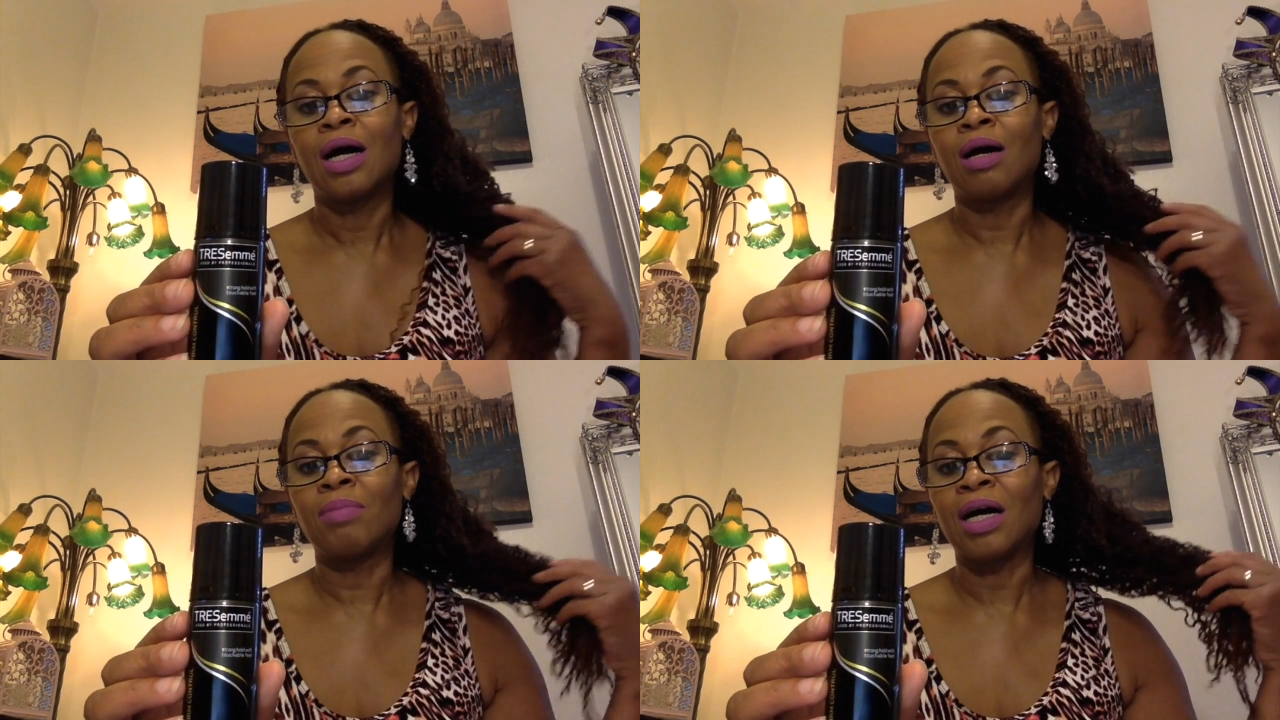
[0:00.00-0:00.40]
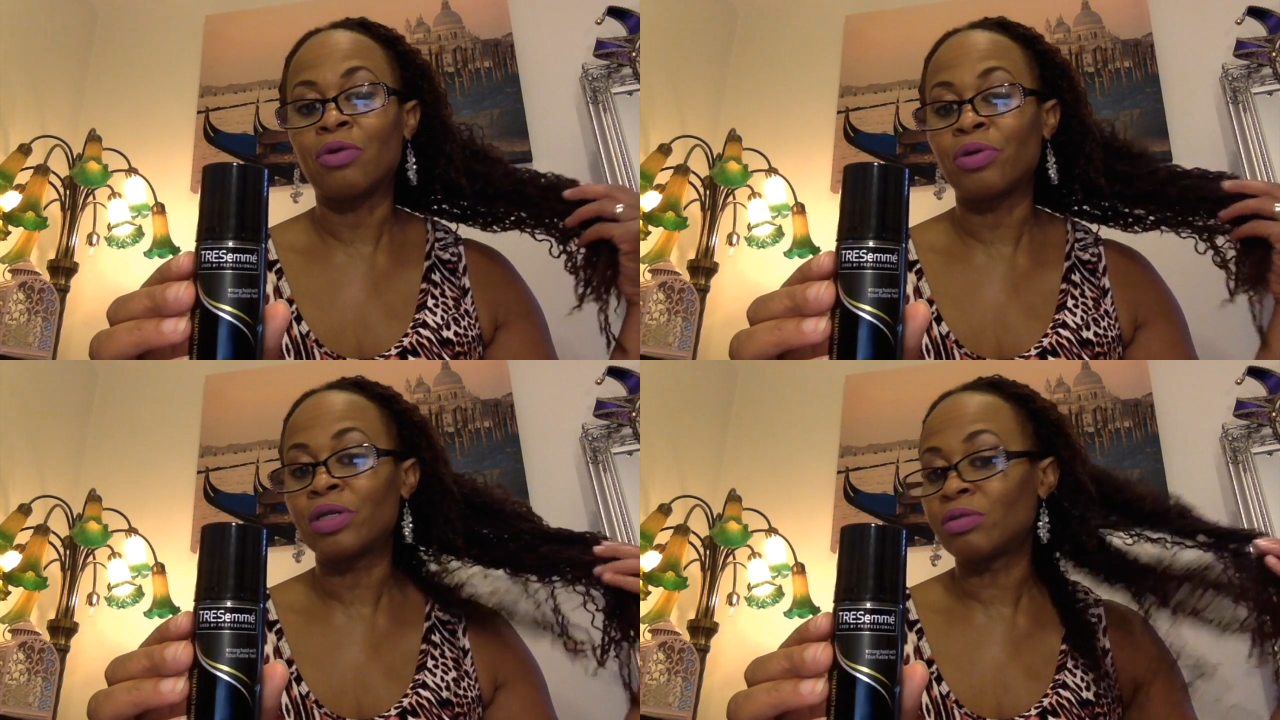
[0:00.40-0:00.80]
I
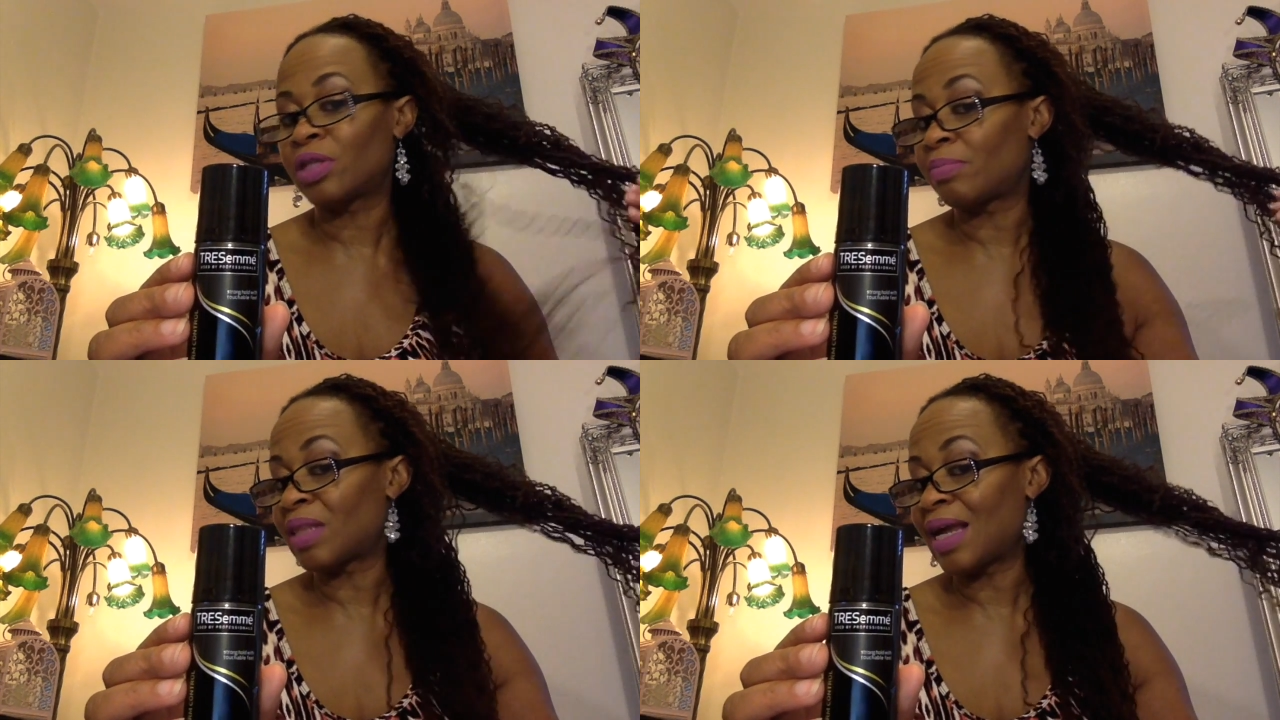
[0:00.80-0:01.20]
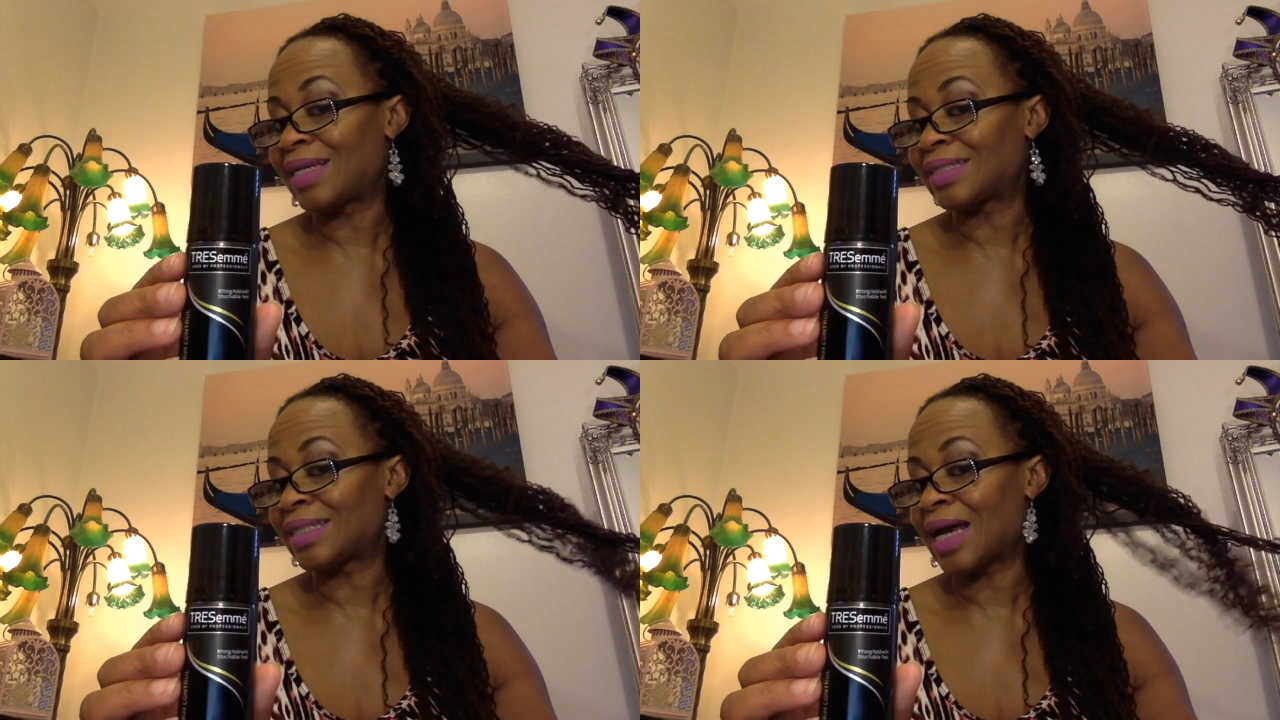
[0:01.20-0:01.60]
crinkled them
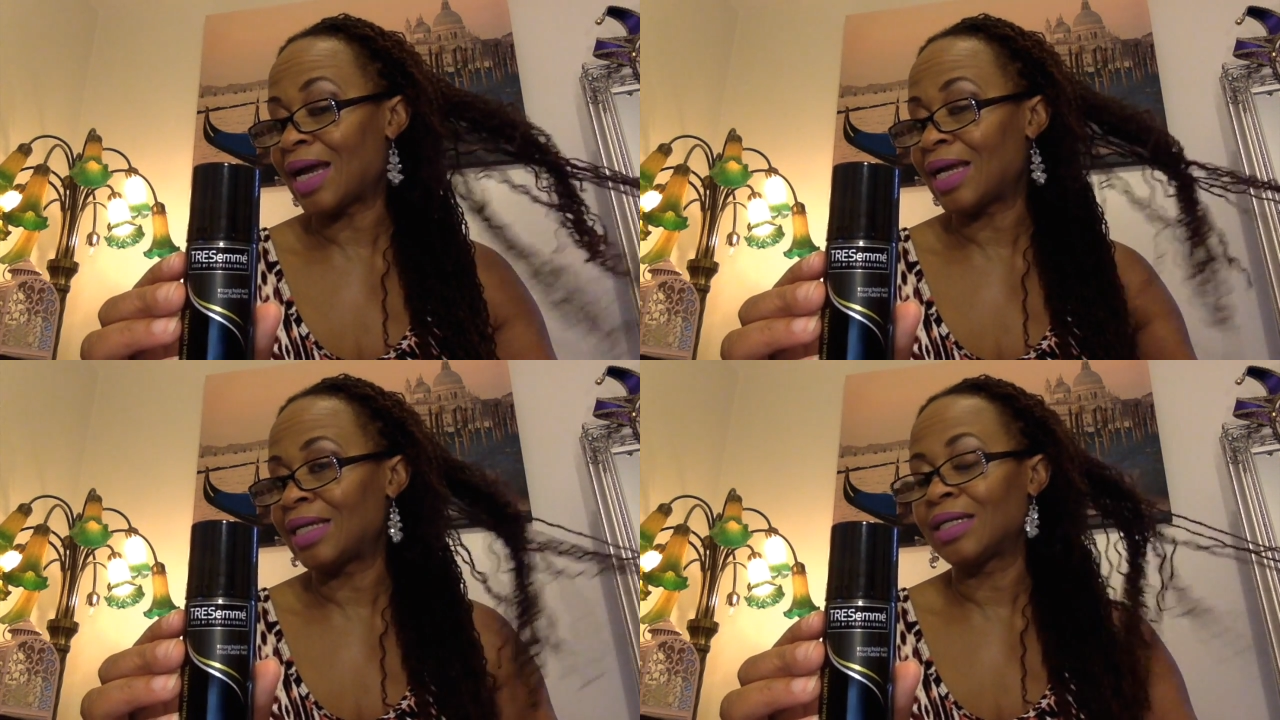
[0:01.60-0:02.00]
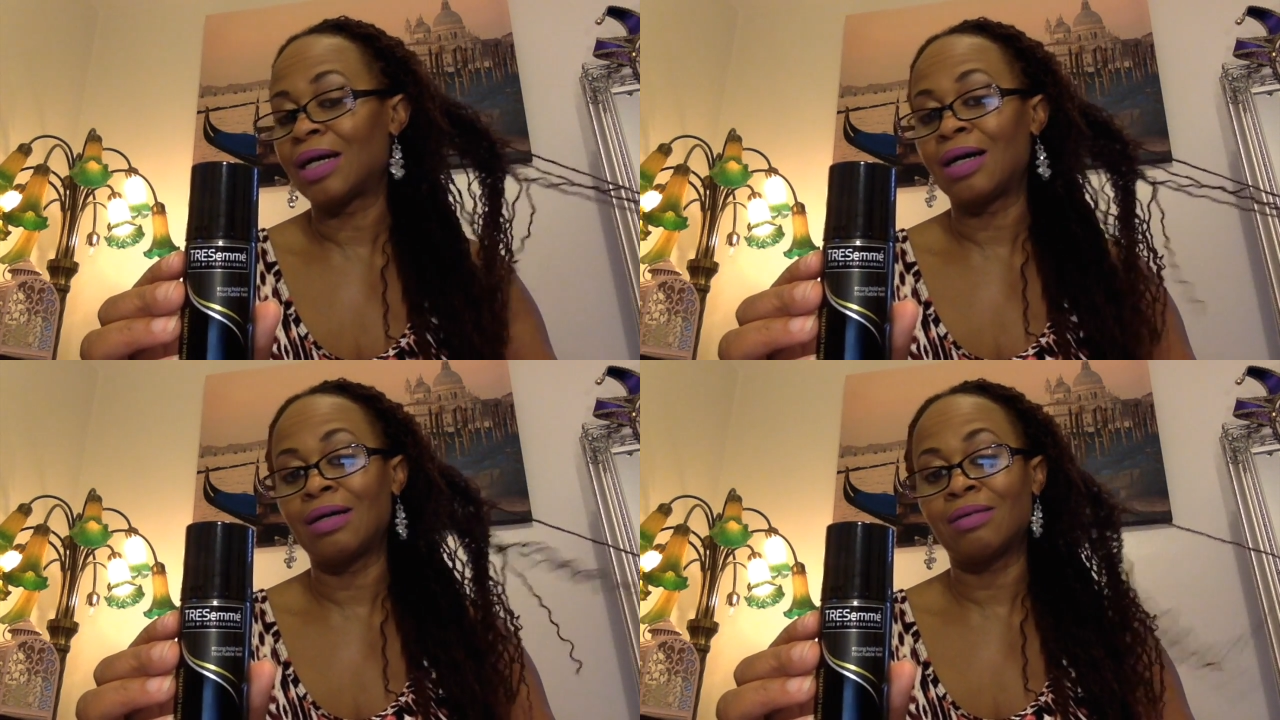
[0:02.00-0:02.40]
last night,
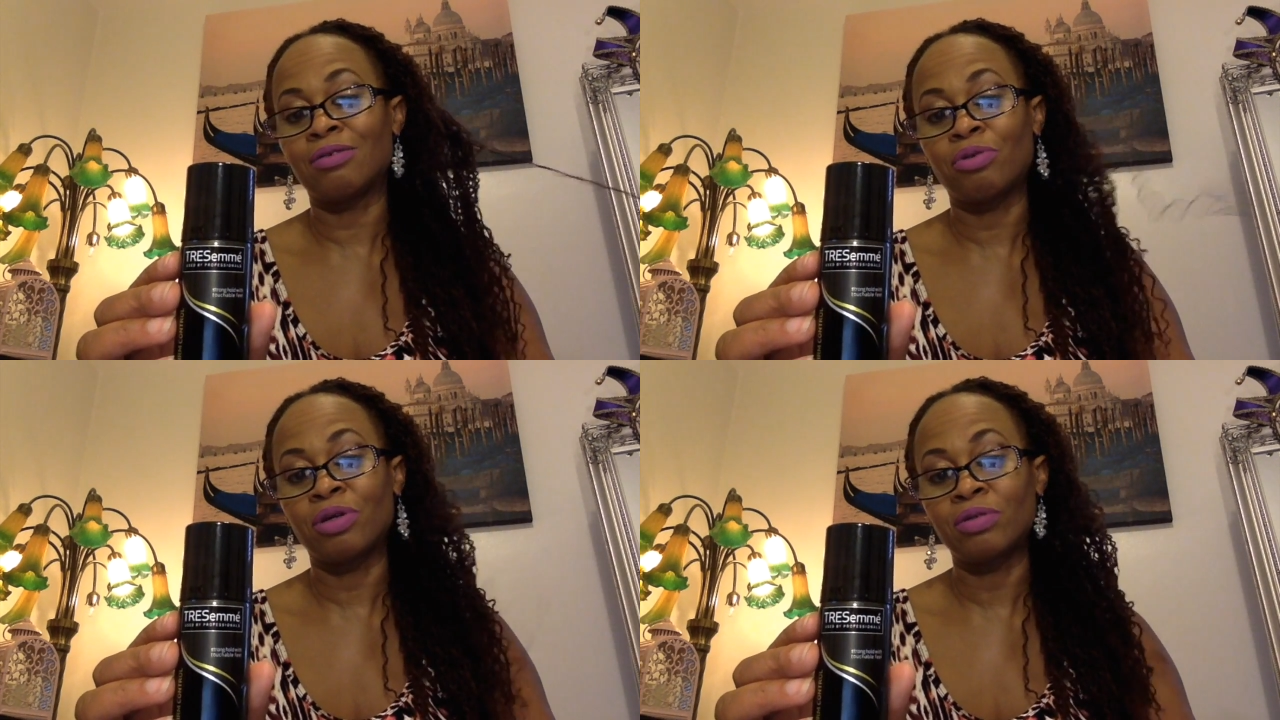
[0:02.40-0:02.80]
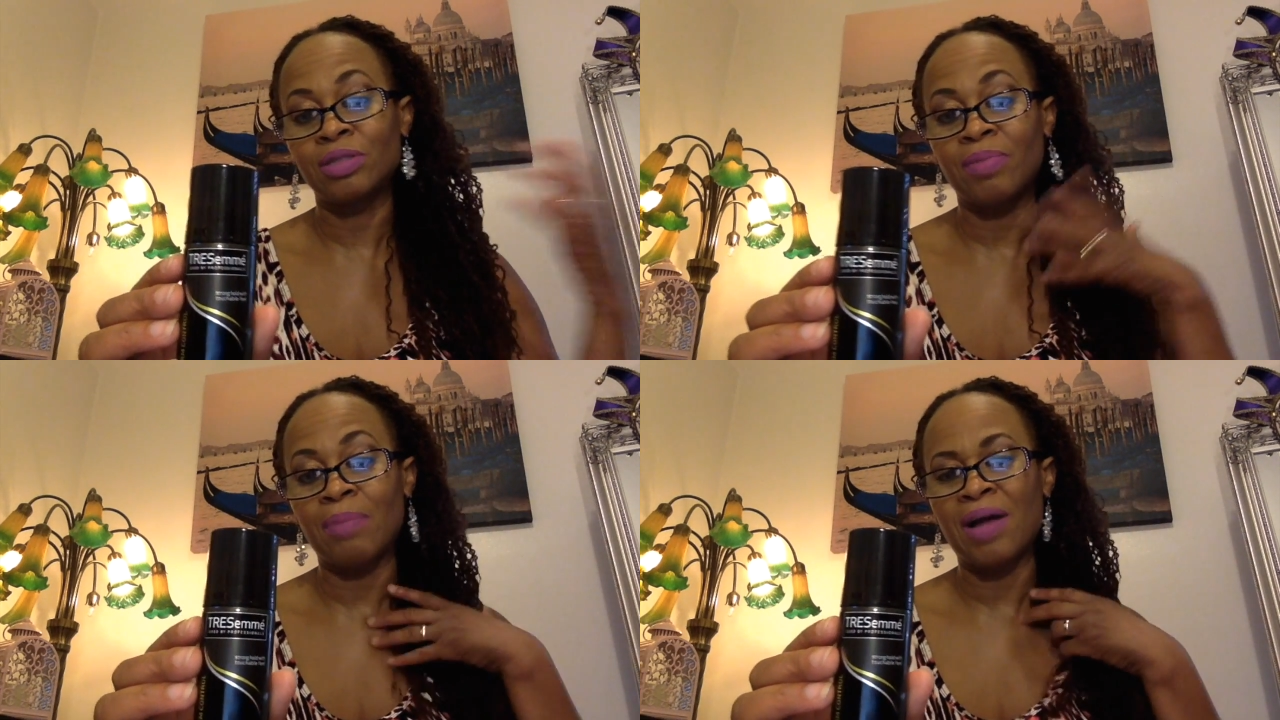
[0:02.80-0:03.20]
crinkled them up.